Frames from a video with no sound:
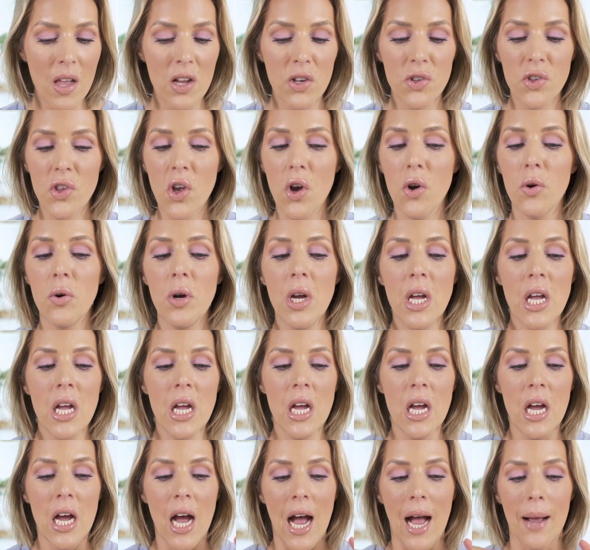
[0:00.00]
So
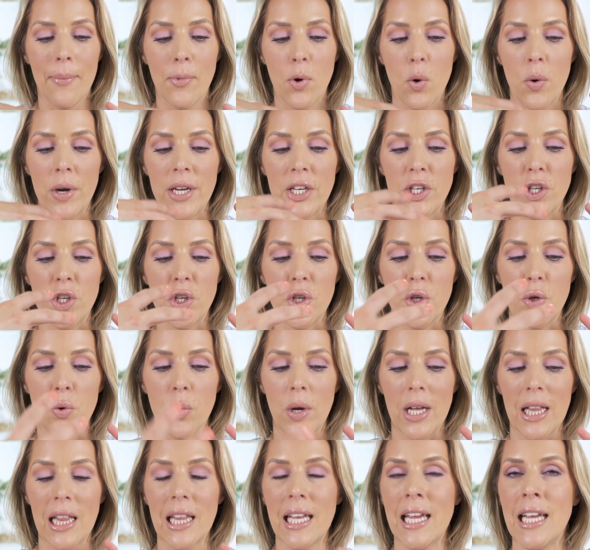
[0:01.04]
I'm going to
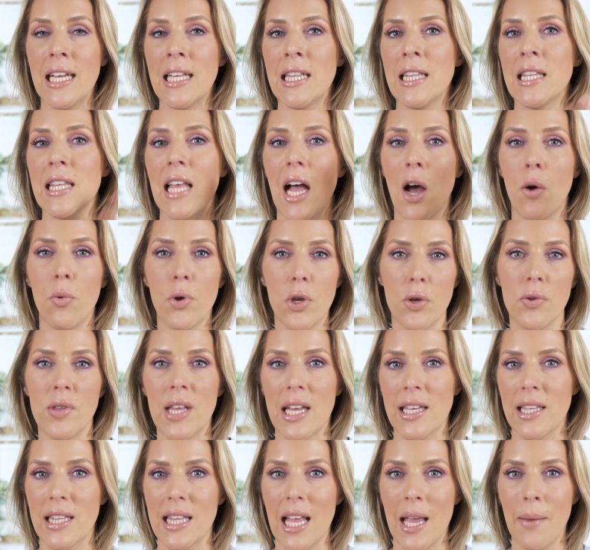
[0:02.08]
cleanse. I will use
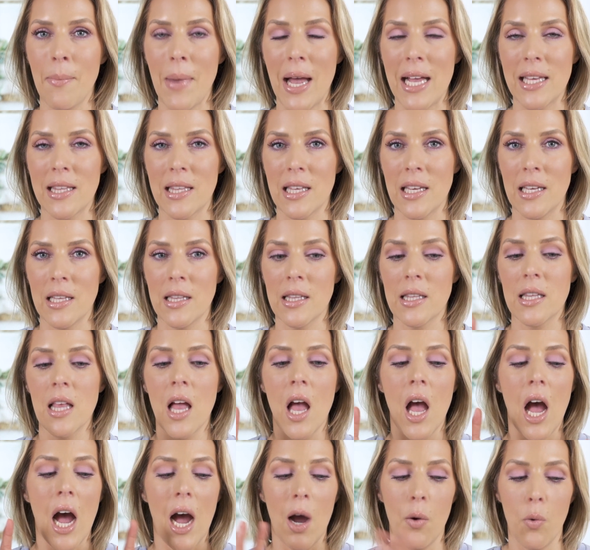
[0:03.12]
that same essence.
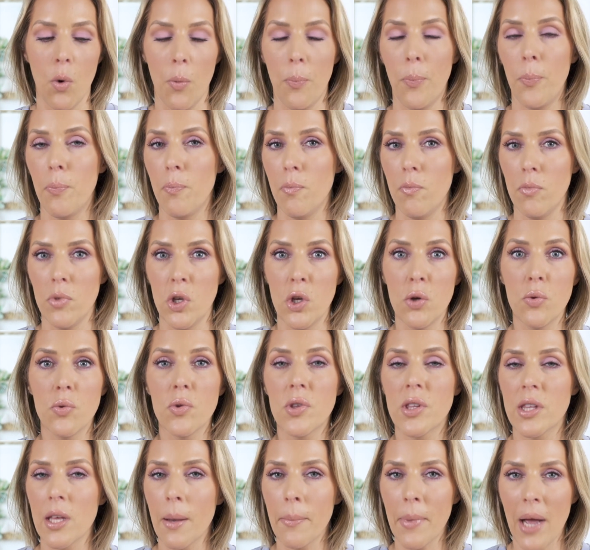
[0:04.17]
I will
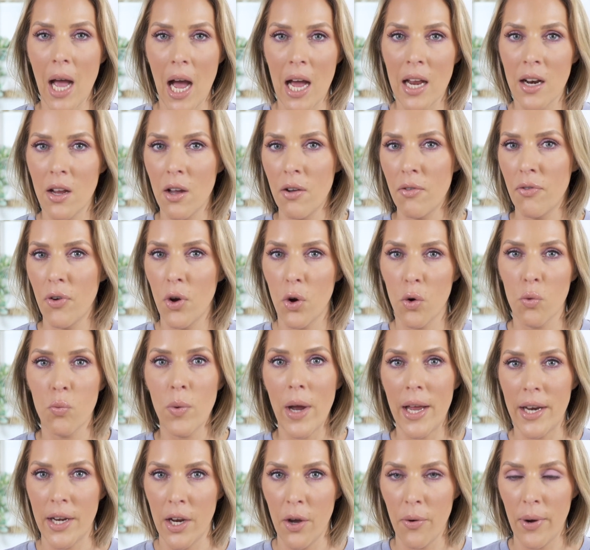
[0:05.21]
use some kind of
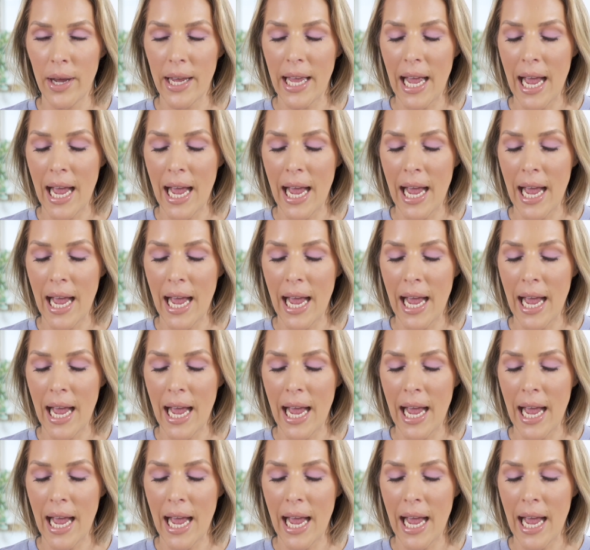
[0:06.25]
retinoic